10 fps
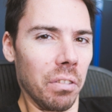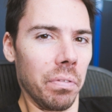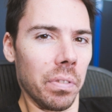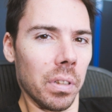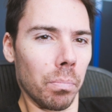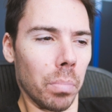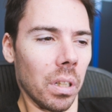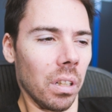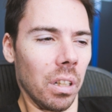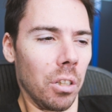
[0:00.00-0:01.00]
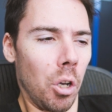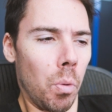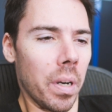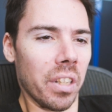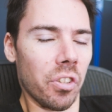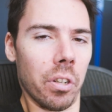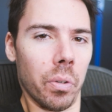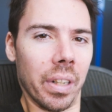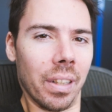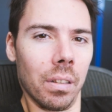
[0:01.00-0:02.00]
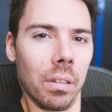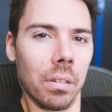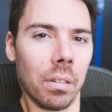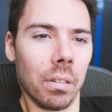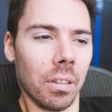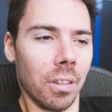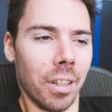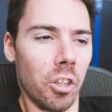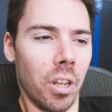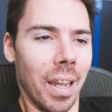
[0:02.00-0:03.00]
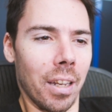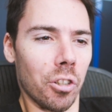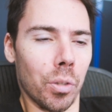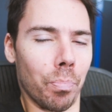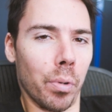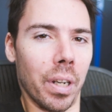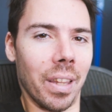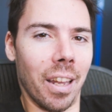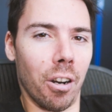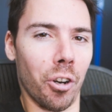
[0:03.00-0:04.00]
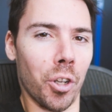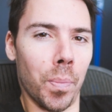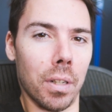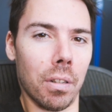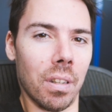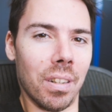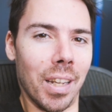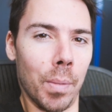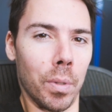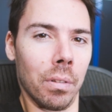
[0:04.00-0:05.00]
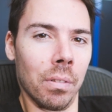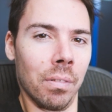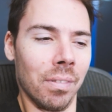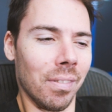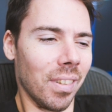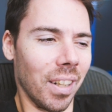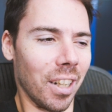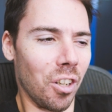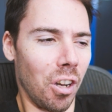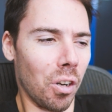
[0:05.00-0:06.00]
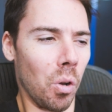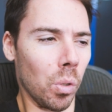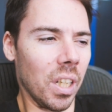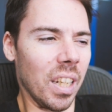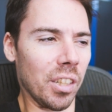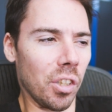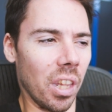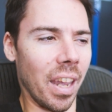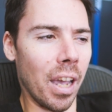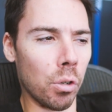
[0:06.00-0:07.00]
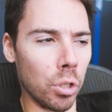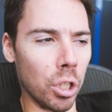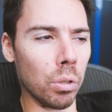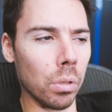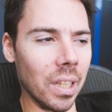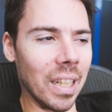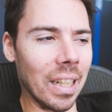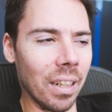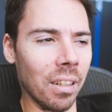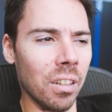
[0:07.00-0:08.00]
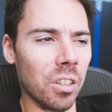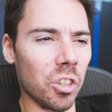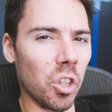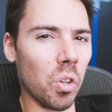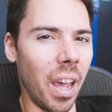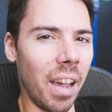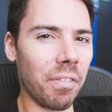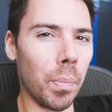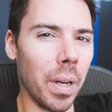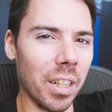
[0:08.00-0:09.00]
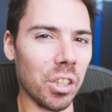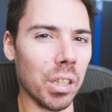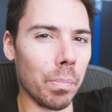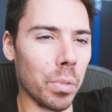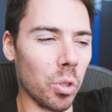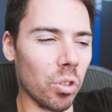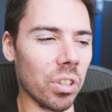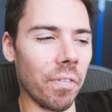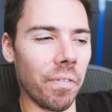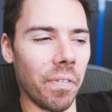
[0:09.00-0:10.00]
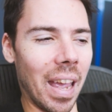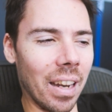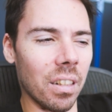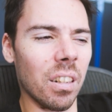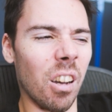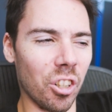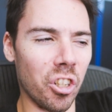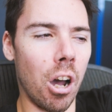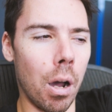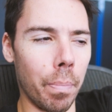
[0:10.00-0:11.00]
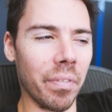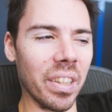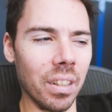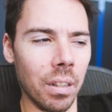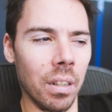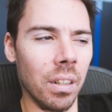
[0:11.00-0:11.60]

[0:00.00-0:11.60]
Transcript: of. But nobody's doing it. Like, you can't just bring that argument to the table. Like, not only is the cow too lean, so you'd have to buy some source of fat on top of it,